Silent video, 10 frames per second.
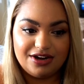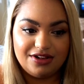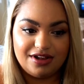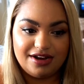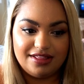a
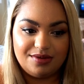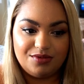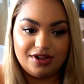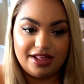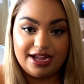lot of them
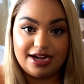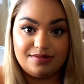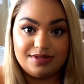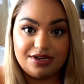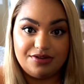were like,
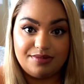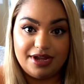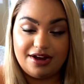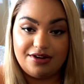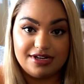I'm done with
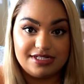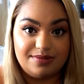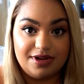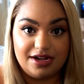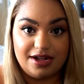my hours,
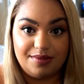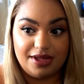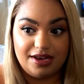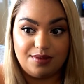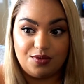I'm not
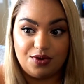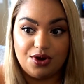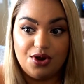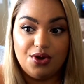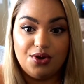coming anymore.